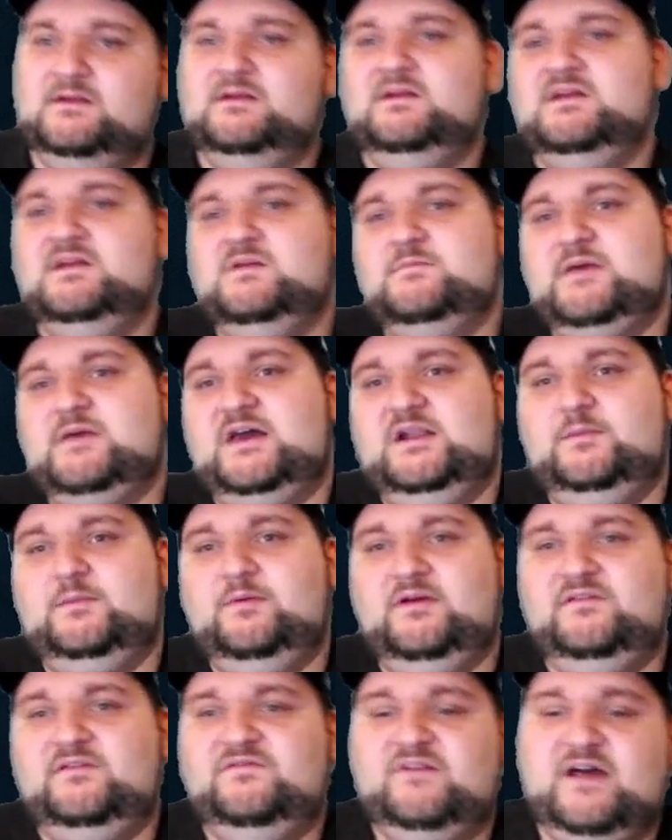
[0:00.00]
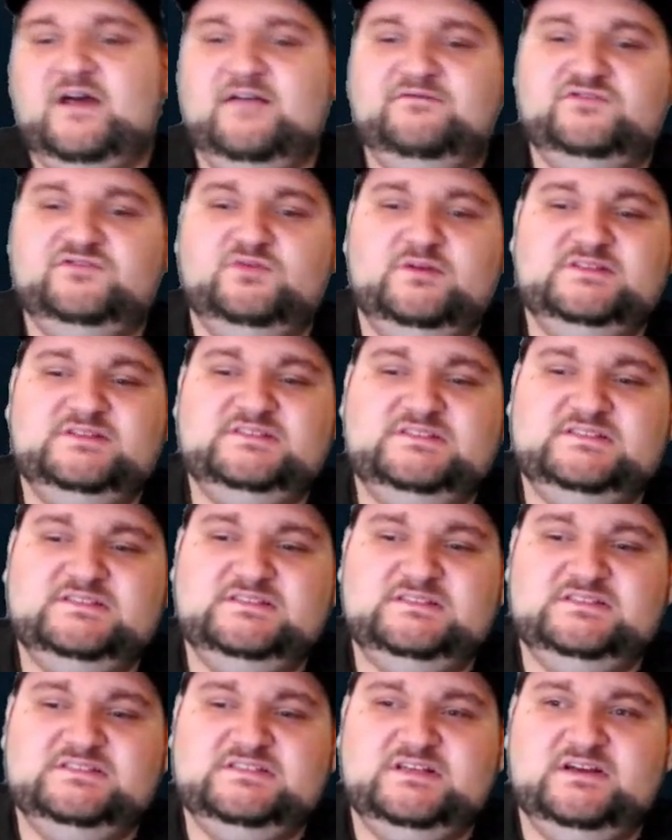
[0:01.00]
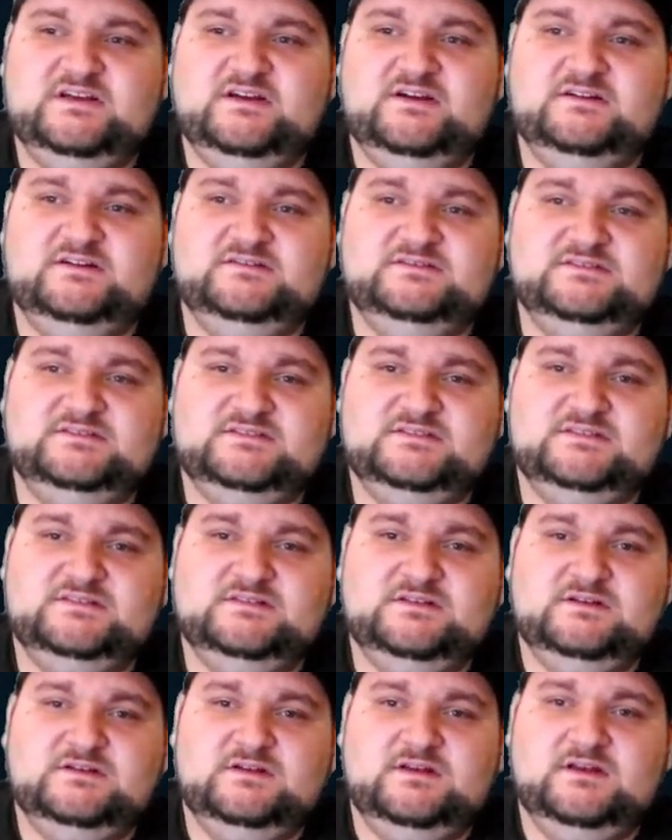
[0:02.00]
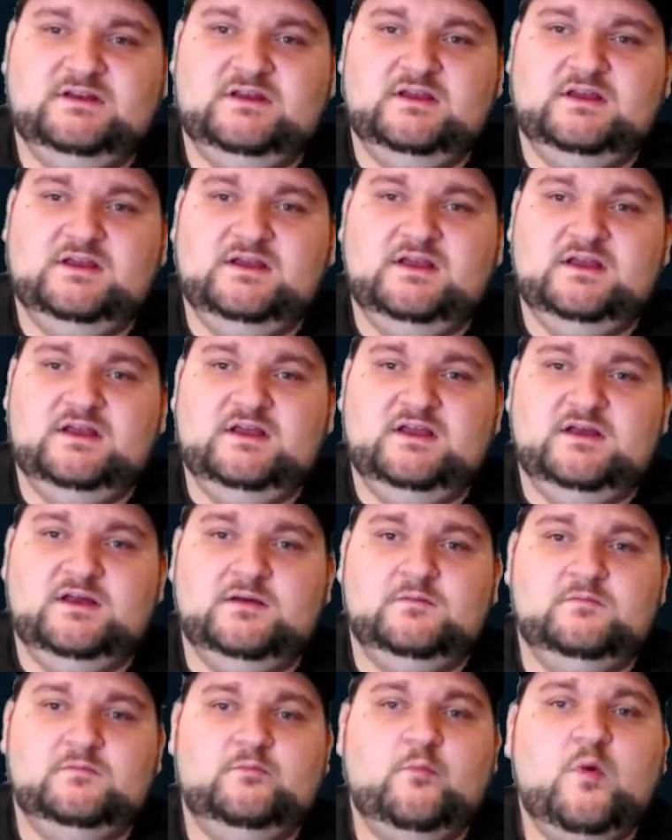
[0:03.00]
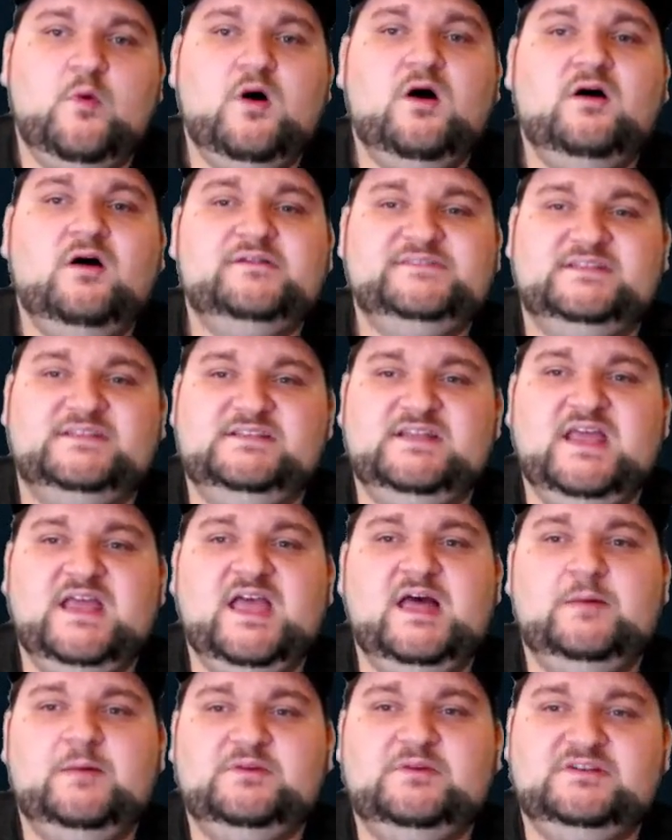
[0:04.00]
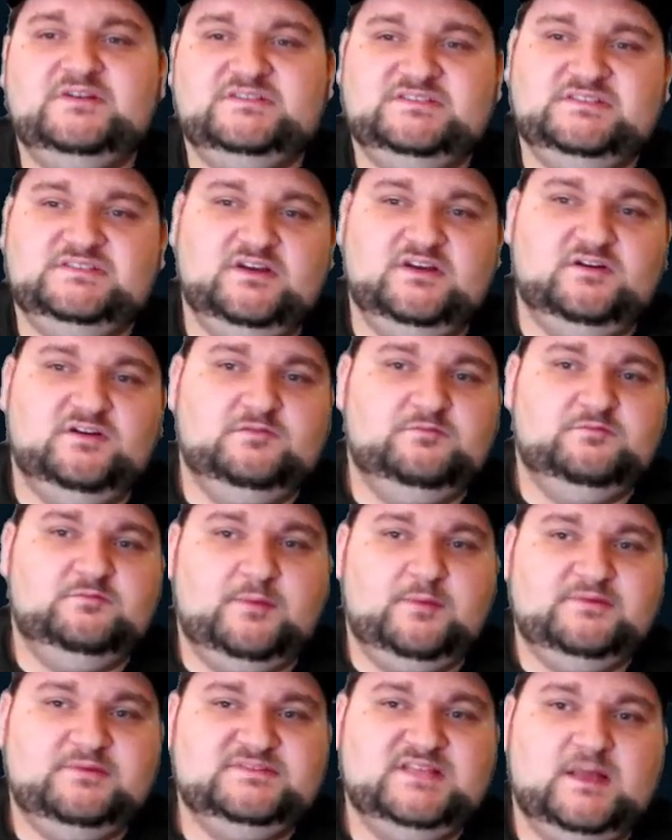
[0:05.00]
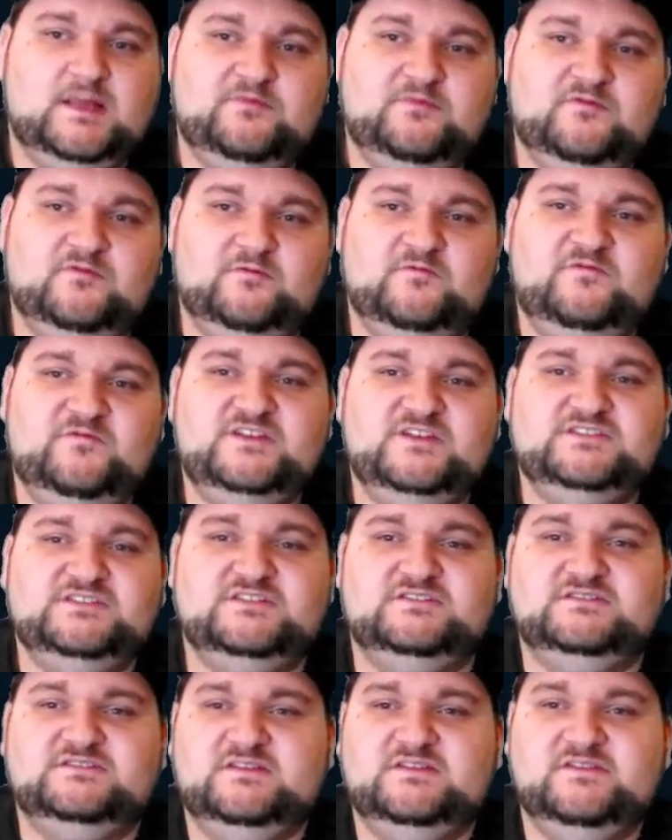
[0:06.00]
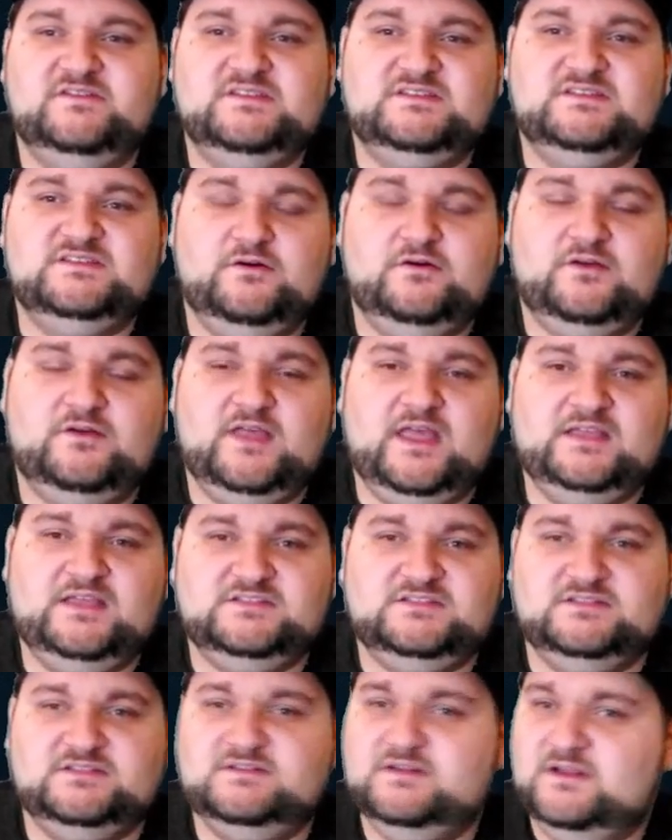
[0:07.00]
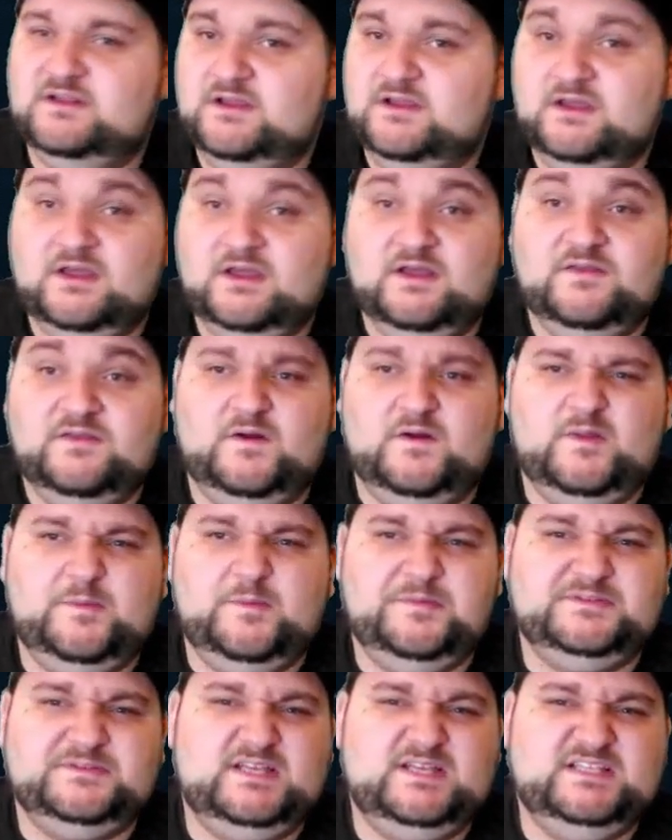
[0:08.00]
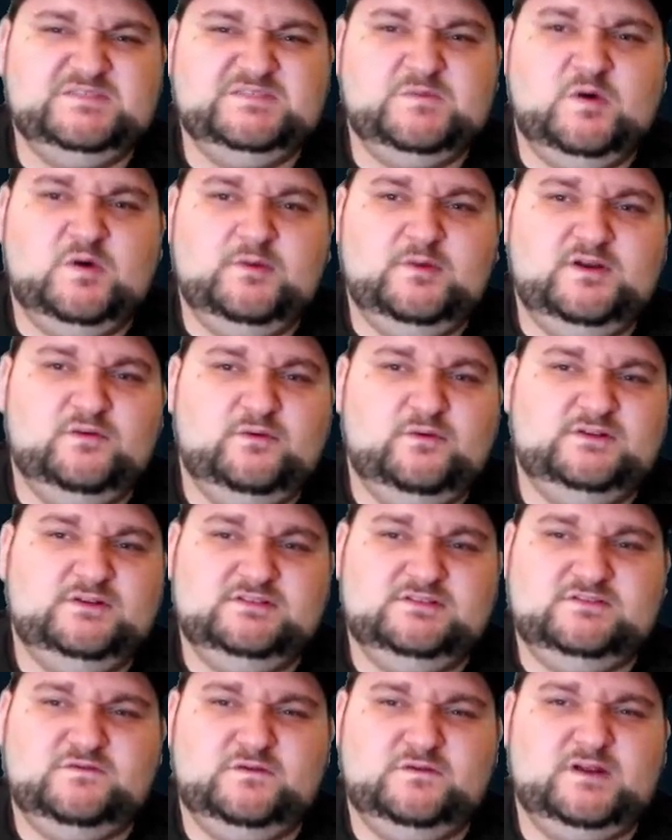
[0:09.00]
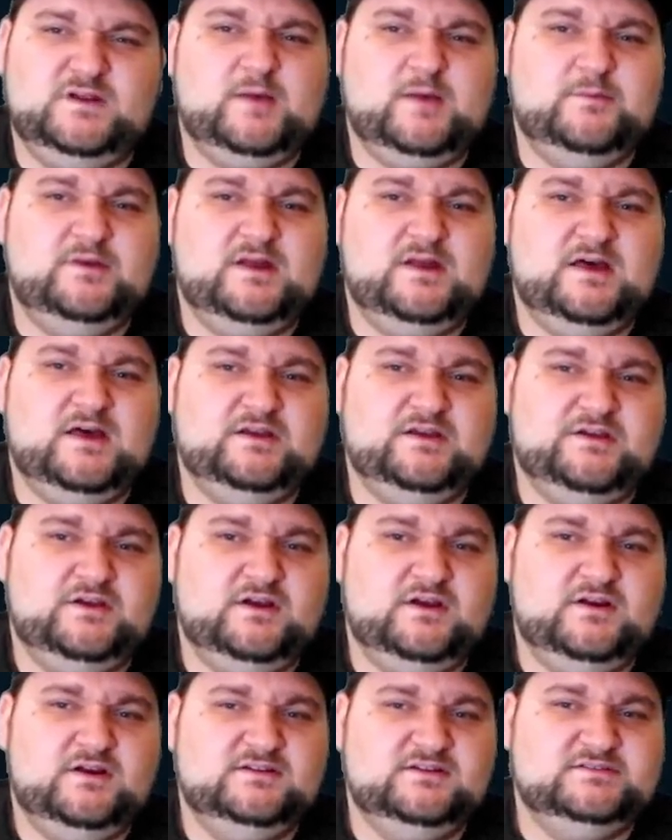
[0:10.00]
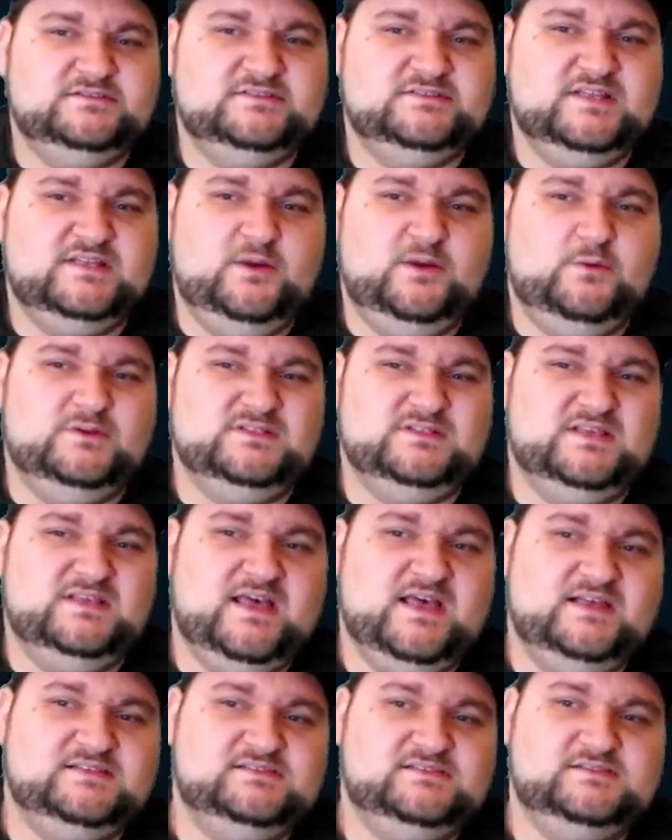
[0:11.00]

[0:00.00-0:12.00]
Battle Plan 5, twists and turns. Molten amberstone bubbles up from fissures in this location, though the precise moment at which this phenomenon occurs is anyone's guess.